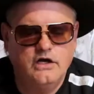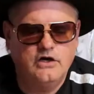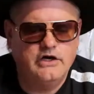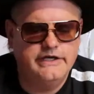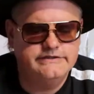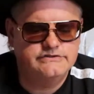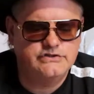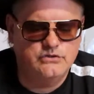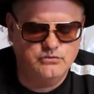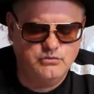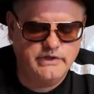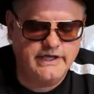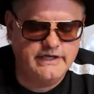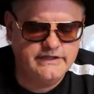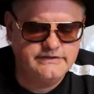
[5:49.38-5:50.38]
All right, so
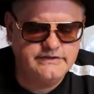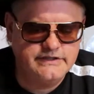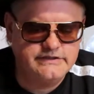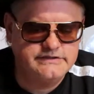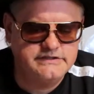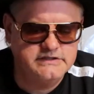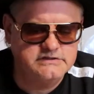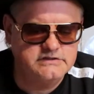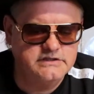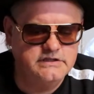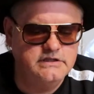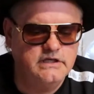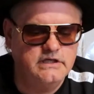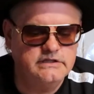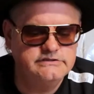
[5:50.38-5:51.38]
we got a Dick
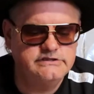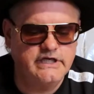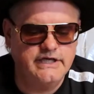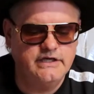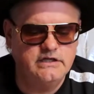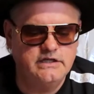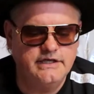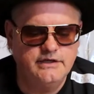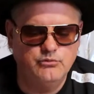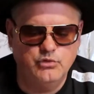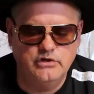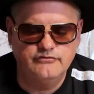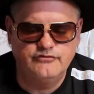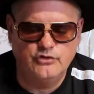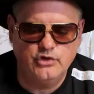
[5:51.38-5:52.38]
Dillon JLA
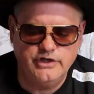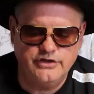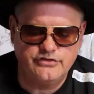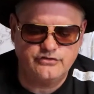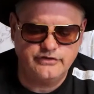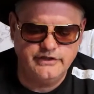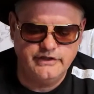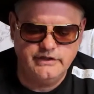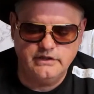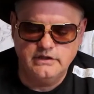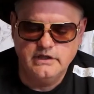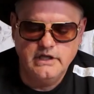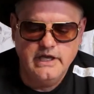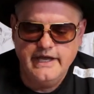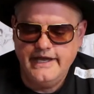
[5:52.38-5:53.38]
143.
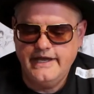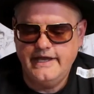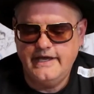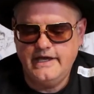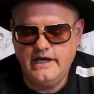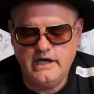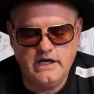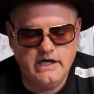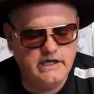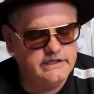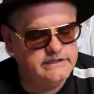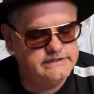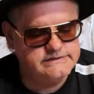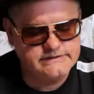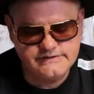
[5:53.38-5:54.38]

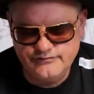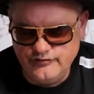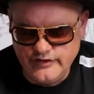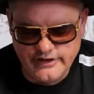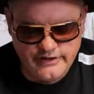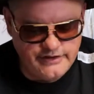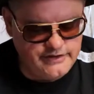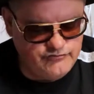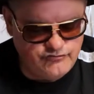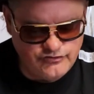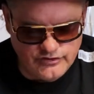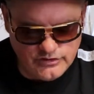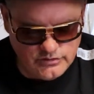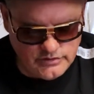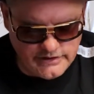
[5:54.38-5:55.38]
It's very
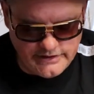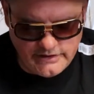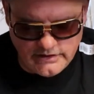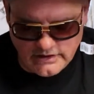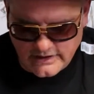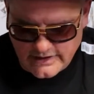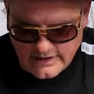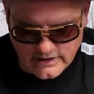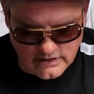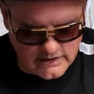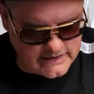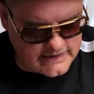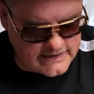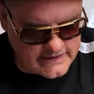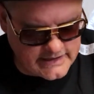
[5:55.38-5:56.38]
fluid. I got a
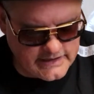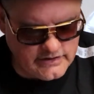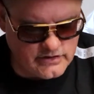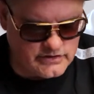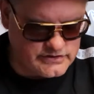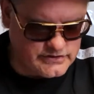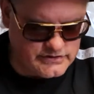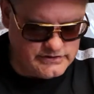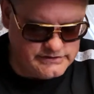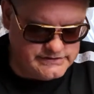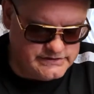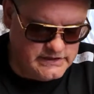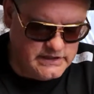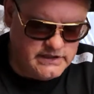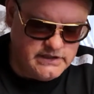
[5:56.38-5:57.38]
lot of
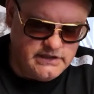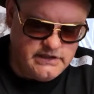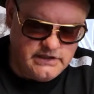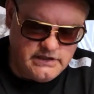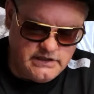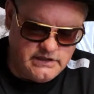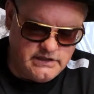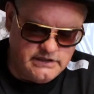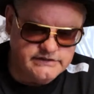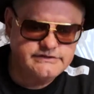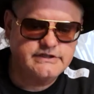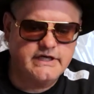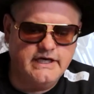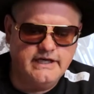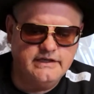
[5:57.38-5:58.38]
characters.
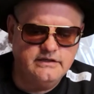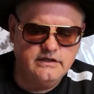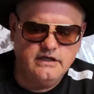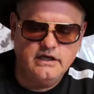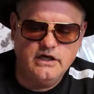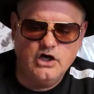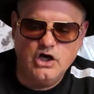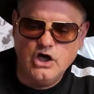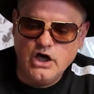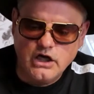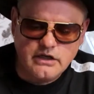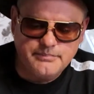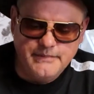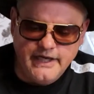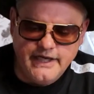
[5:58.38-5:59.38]
It's got
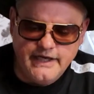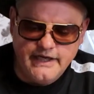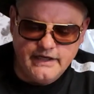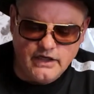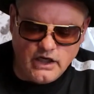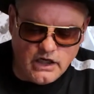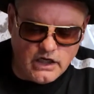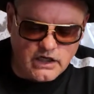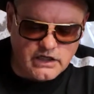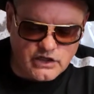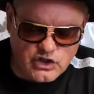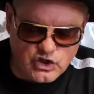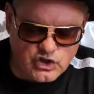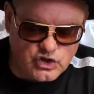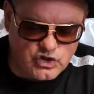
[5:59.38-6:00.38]
Hawkman,
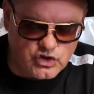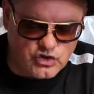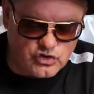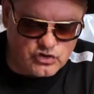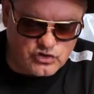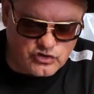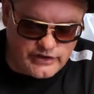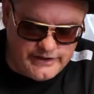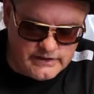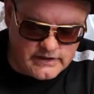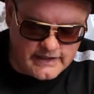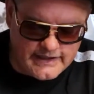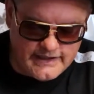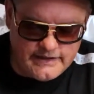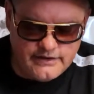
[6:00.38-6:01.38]
Hawkgirl, Green
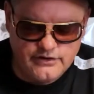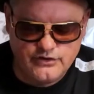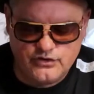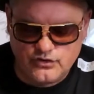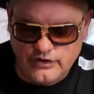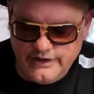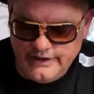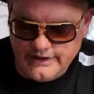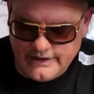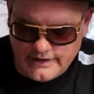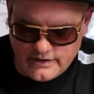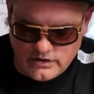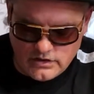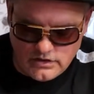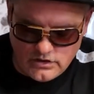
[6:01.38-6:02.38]
Lantern, Green
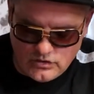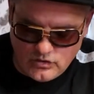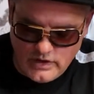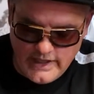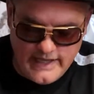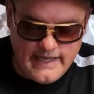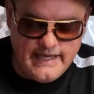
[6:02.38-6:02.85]
Arrow,